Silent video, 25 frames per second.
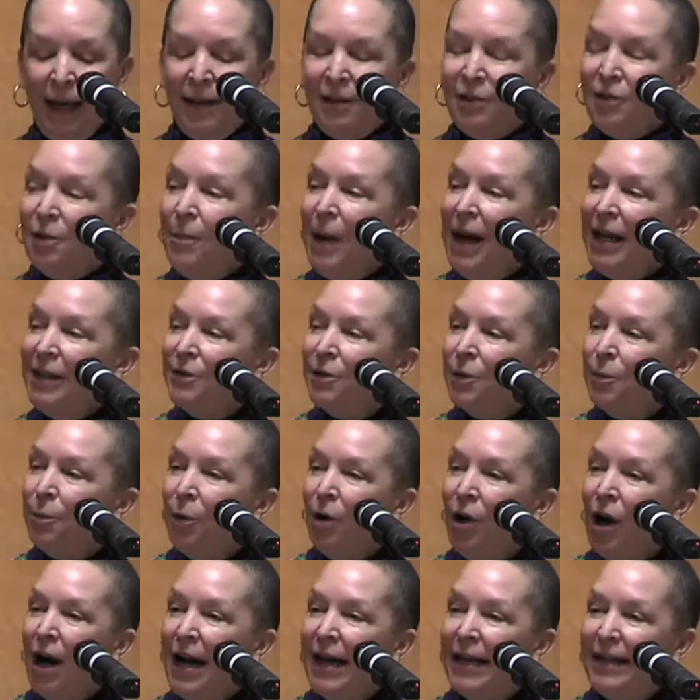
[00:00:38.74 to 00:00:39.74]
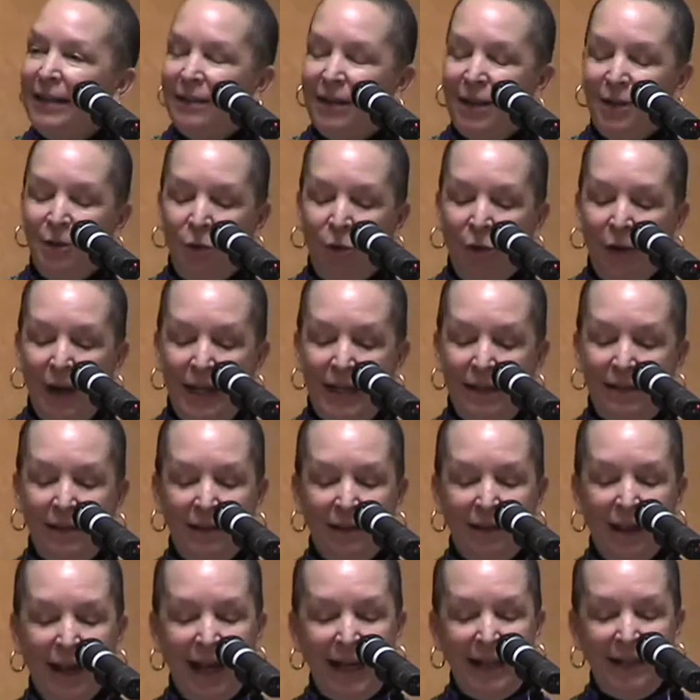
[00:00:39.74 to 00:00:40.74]
To my surprise and great
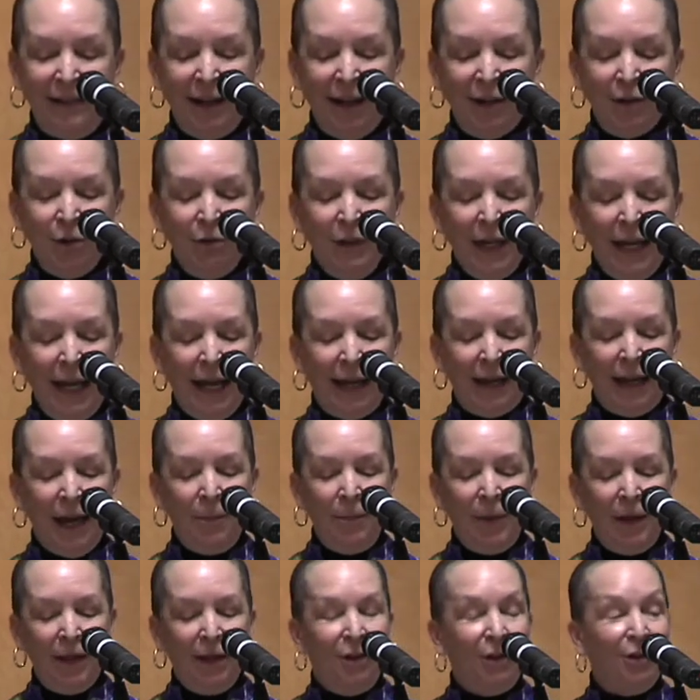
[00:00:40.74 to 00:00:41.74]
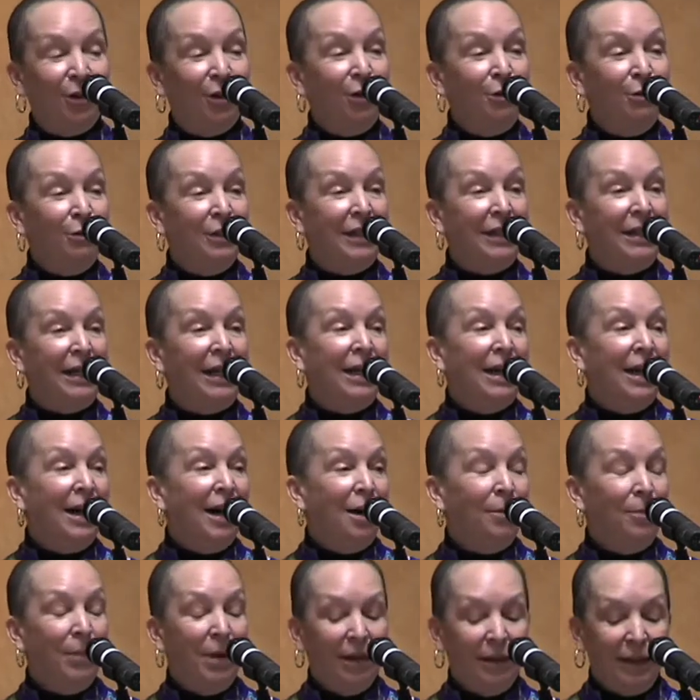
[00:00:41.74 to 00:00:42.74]
delight, not only had I been included
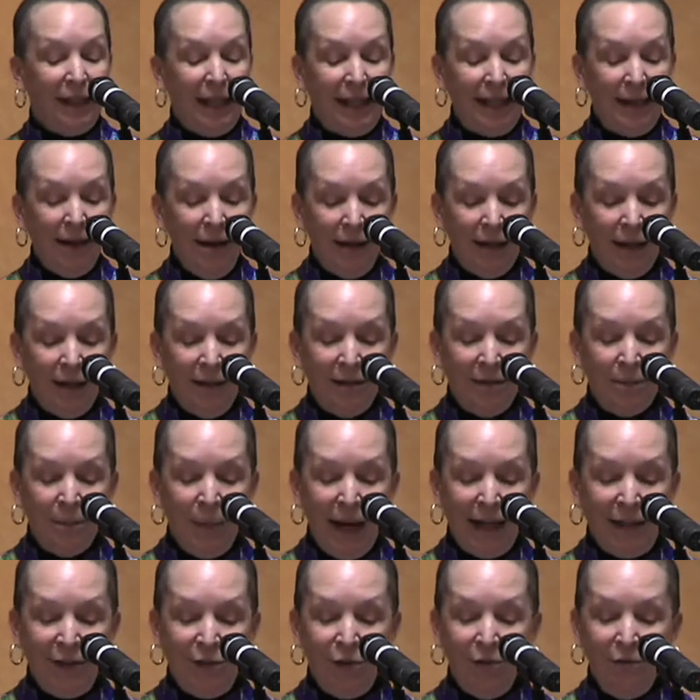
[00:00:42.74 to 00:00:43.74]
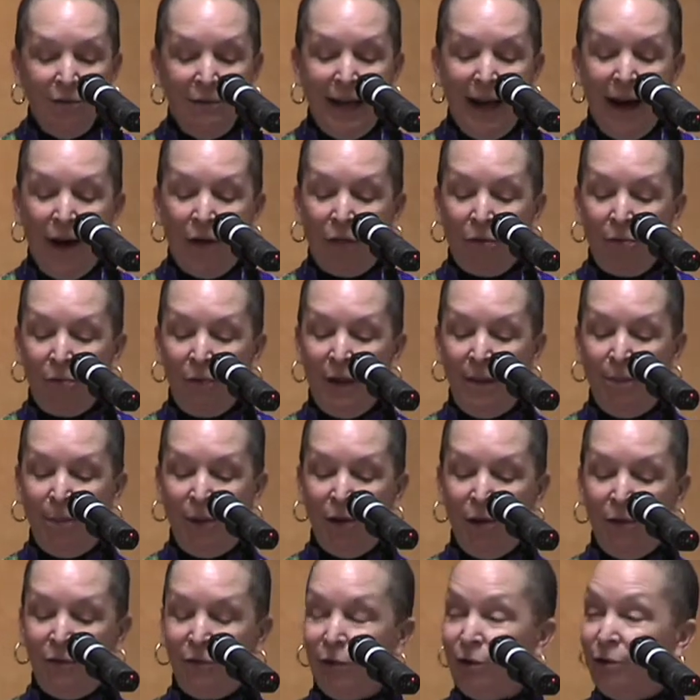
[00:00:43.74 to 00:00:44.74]
among the Youngins, my 2, now 3
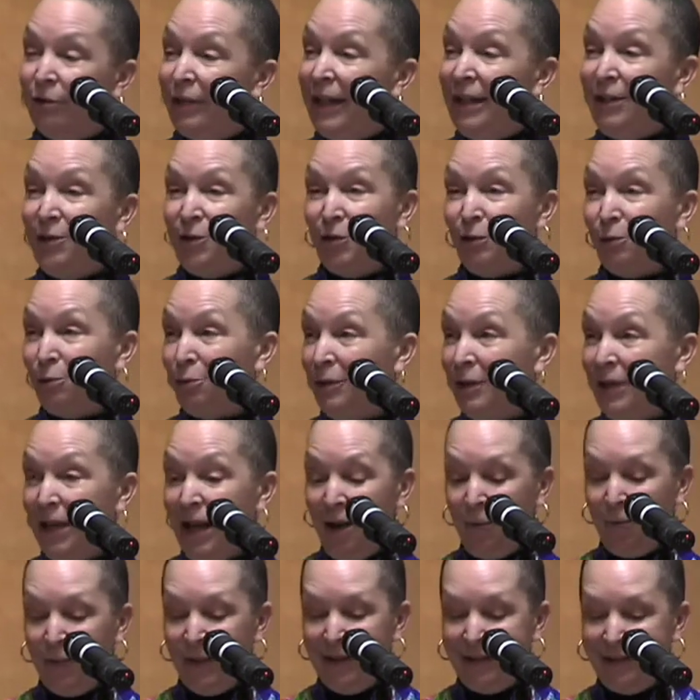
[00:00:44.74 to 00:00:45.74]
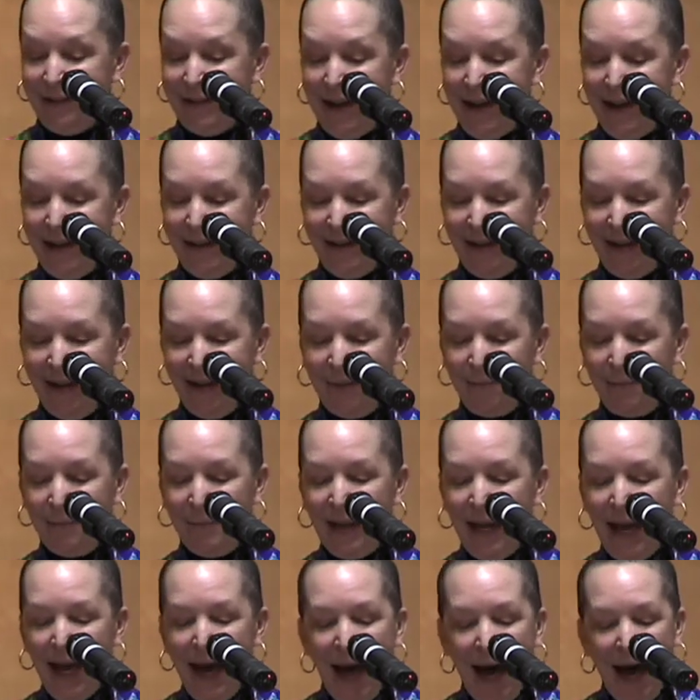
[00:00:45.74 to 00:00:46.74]
beautiful grandchildren notwithstanding,
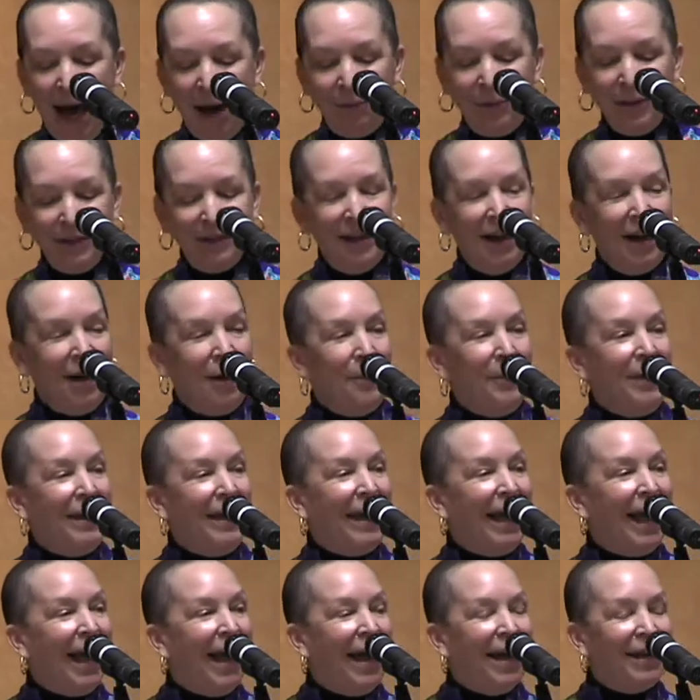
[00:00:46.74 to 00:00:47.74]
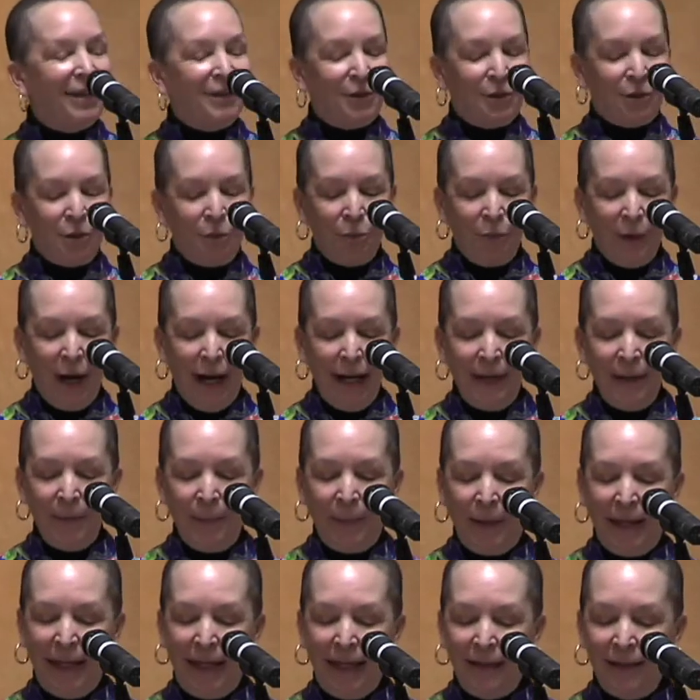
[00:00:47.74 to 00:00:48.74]
I was now being asked to write a
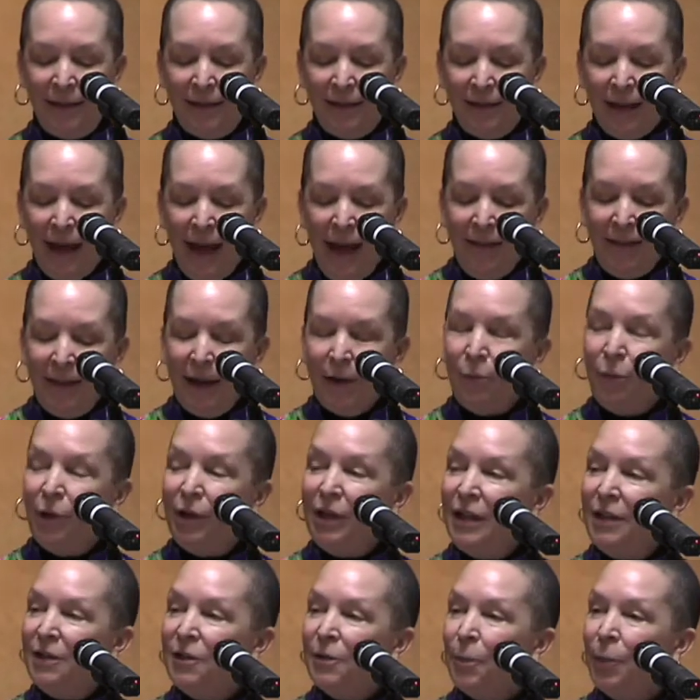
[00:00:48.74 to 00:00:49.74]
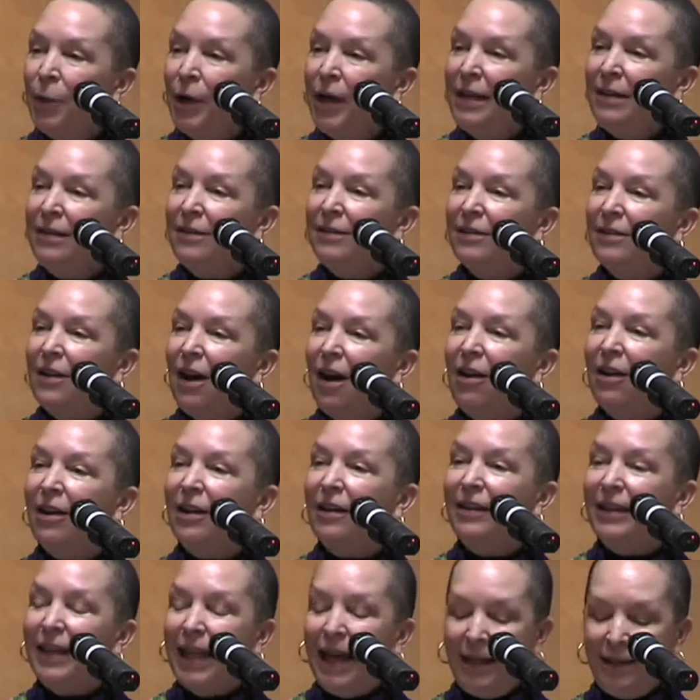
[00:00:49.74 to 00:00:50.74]
piece that would express our
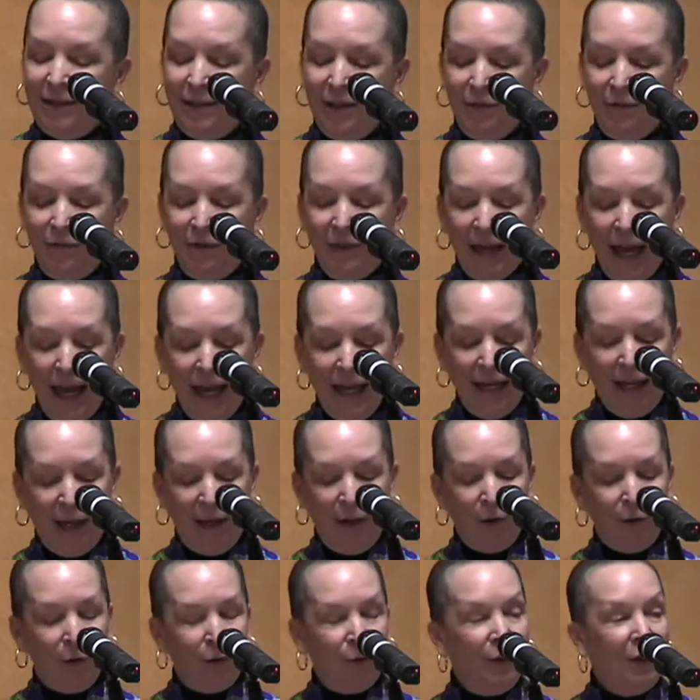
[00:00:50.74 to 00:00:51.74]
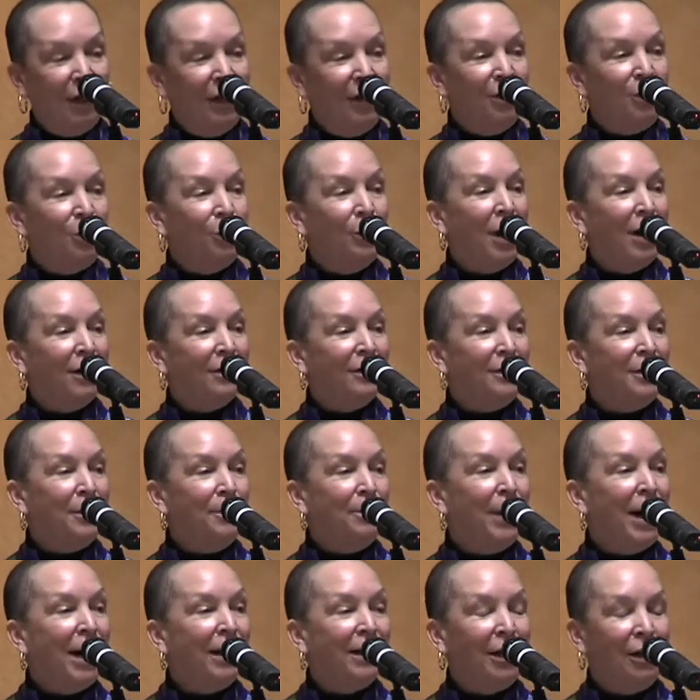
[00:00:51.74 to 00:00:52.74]
collective thank you to our
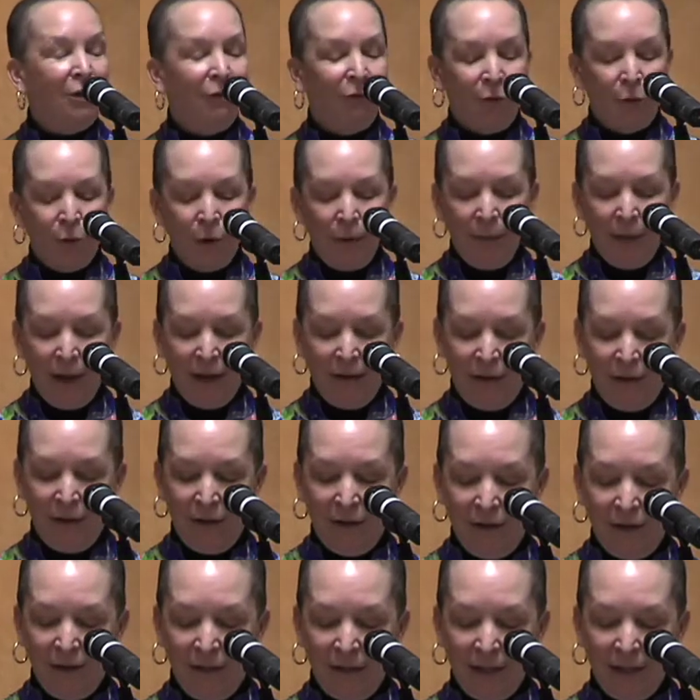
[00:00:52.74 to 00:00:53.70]
symbolic foremothers.